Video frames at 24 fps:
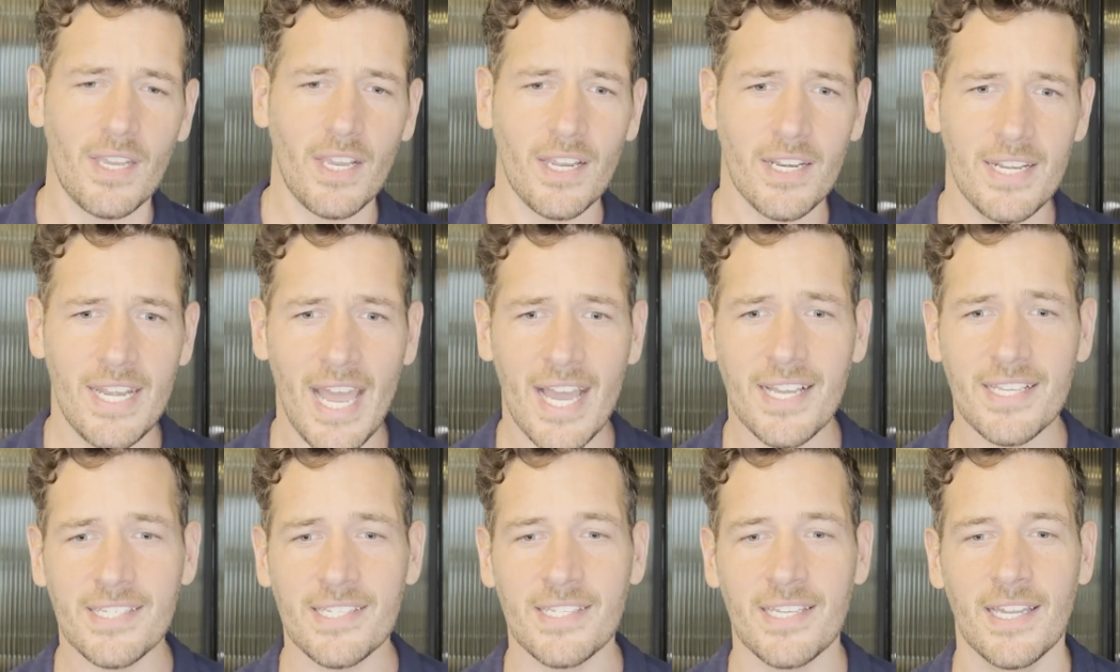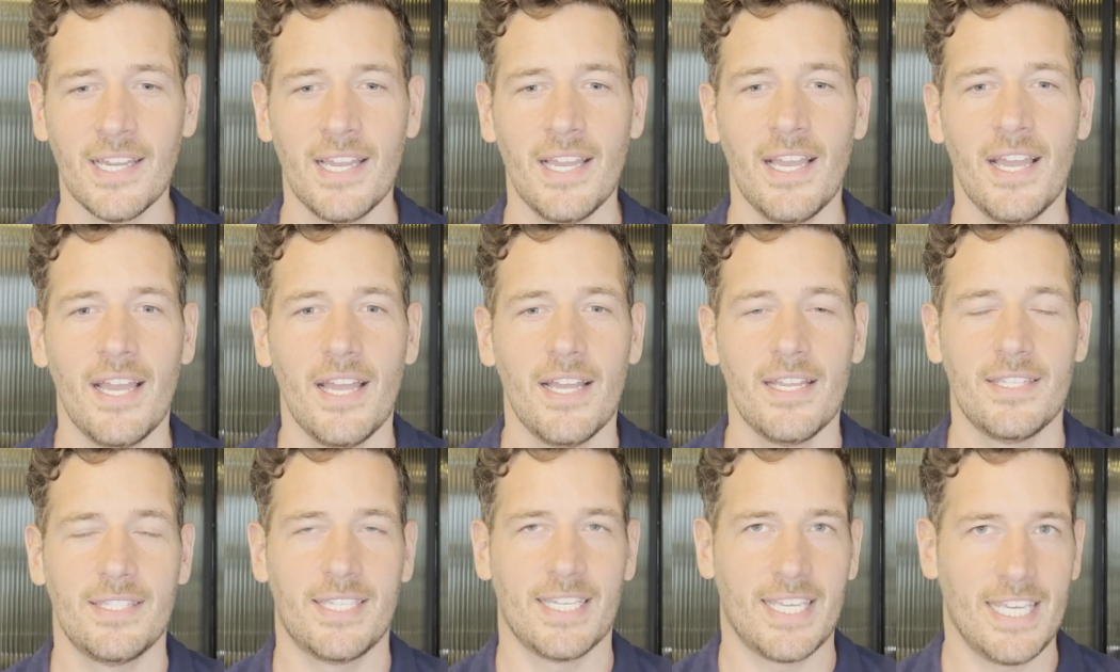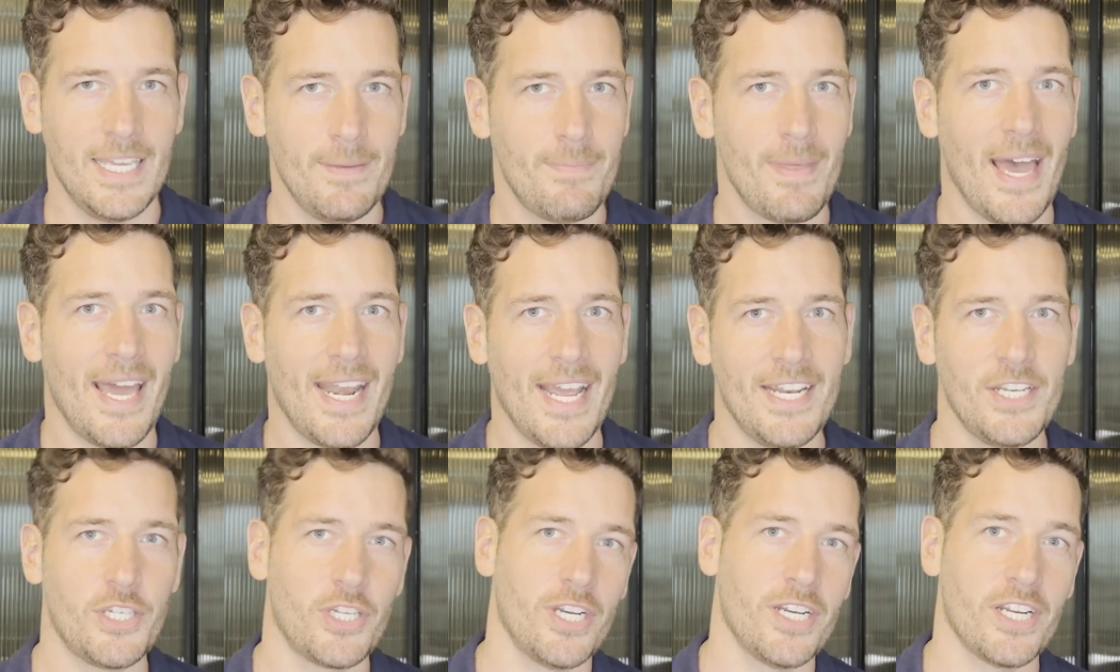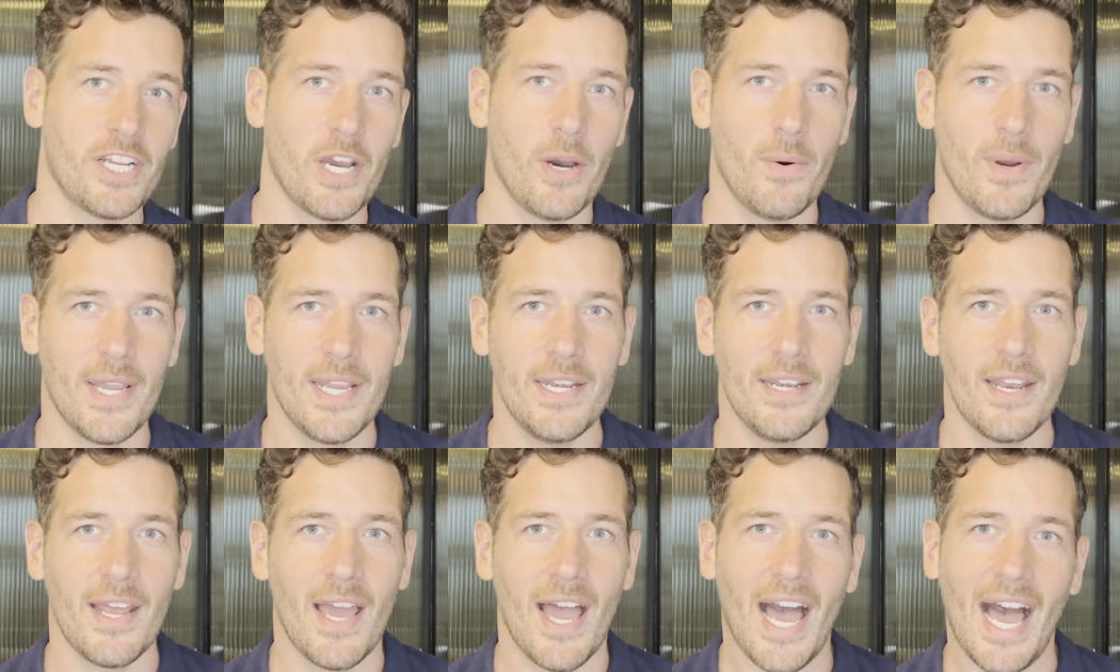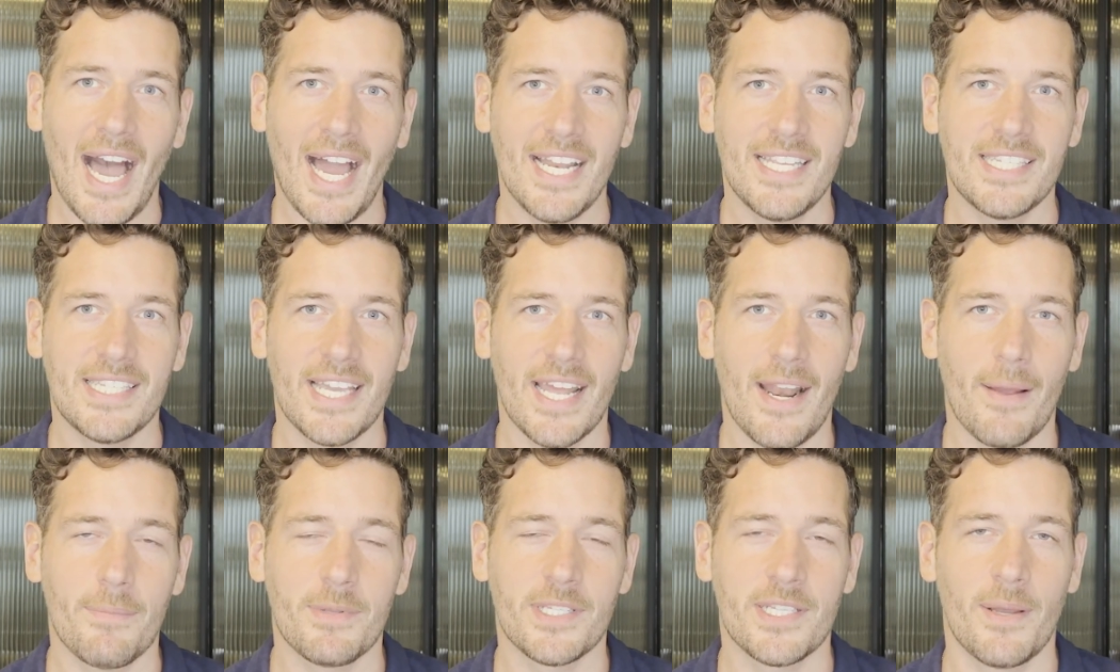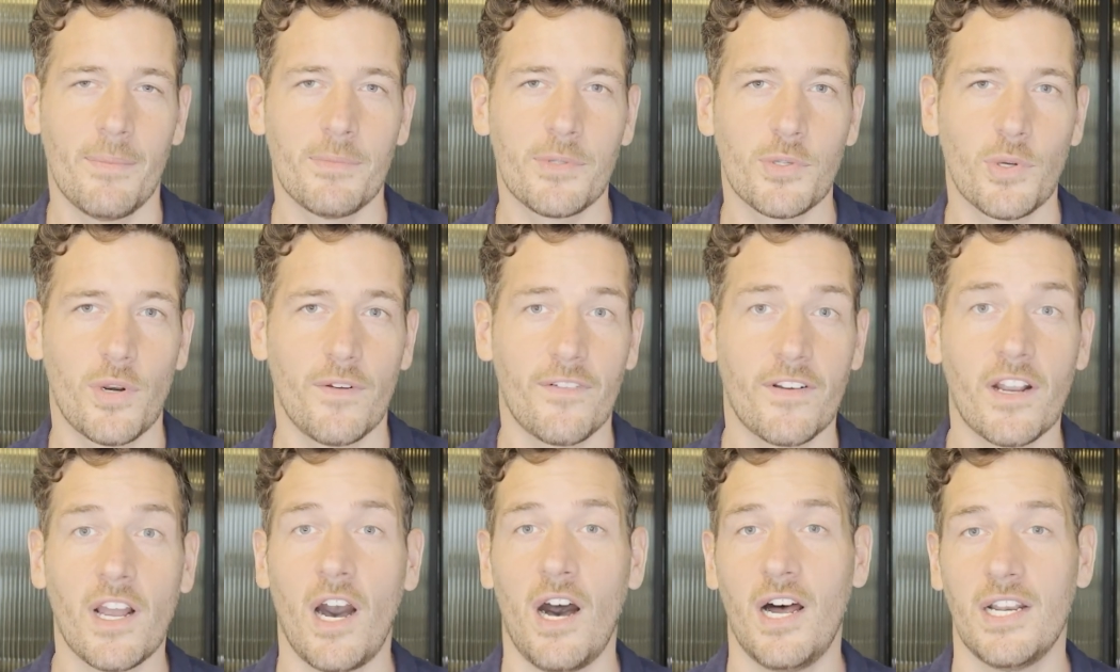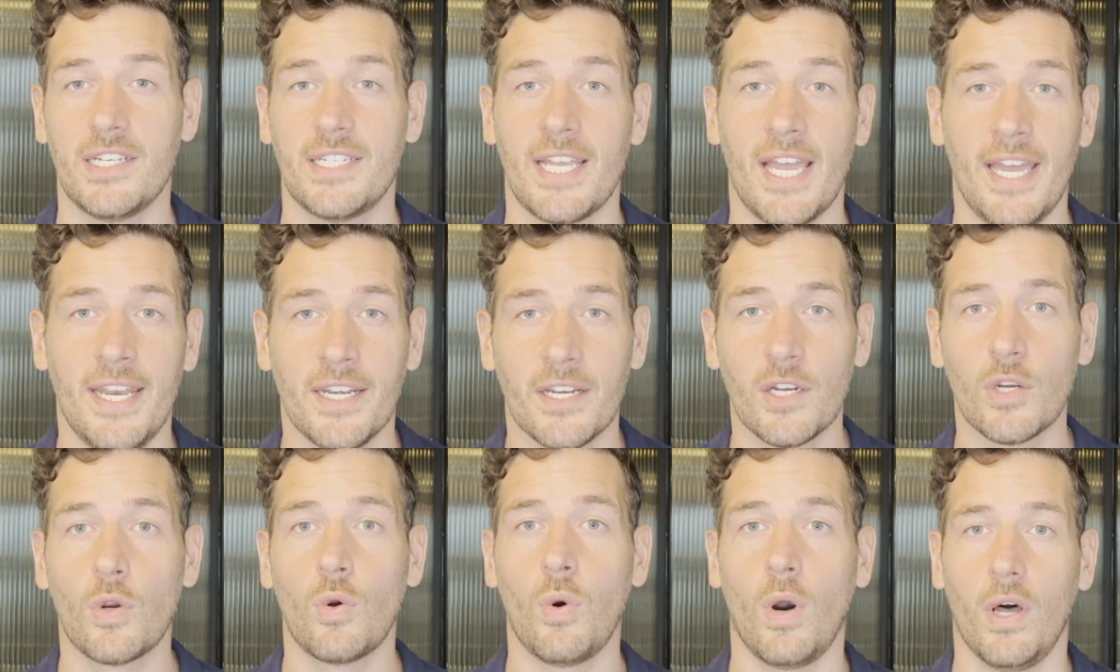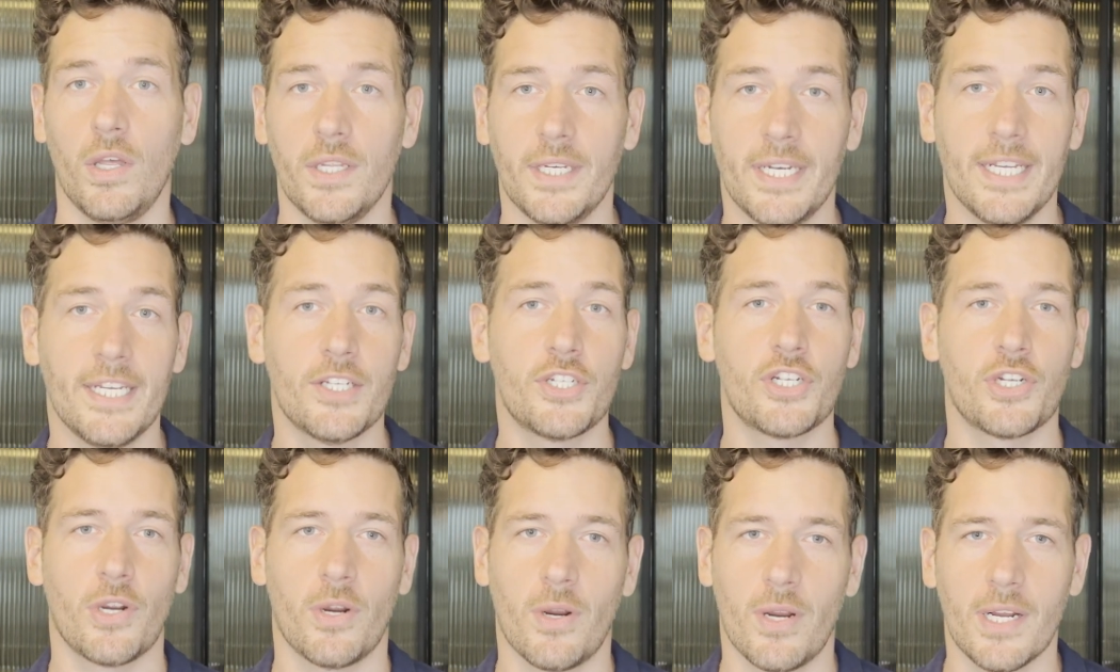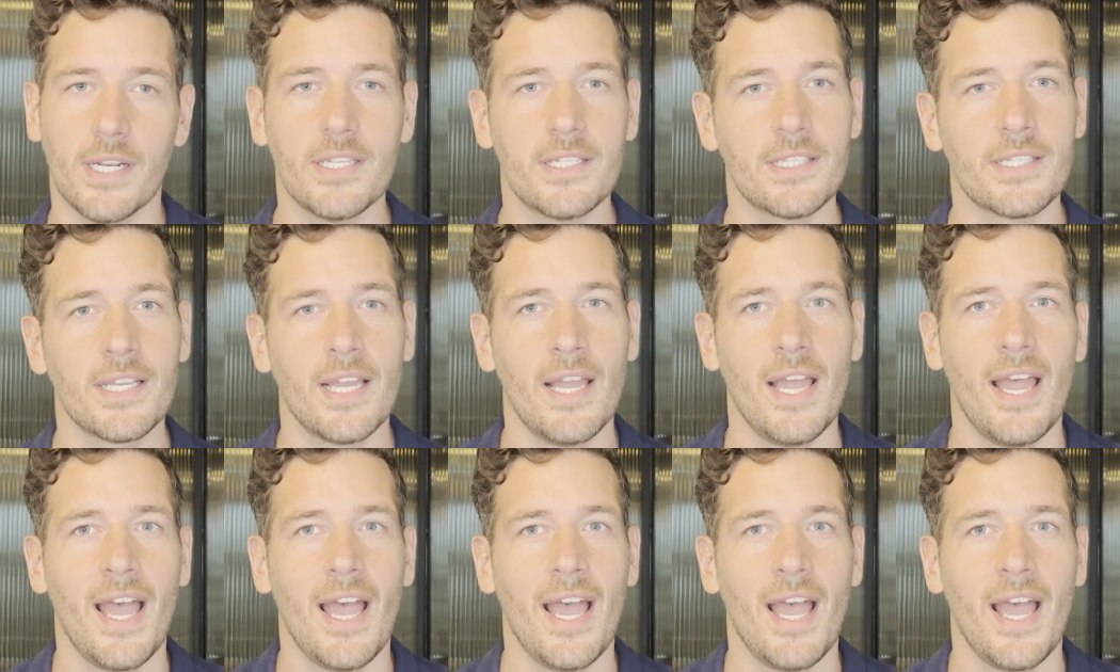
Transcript: Next, to keep that engine going, I'd set up some sort of content quality assurance.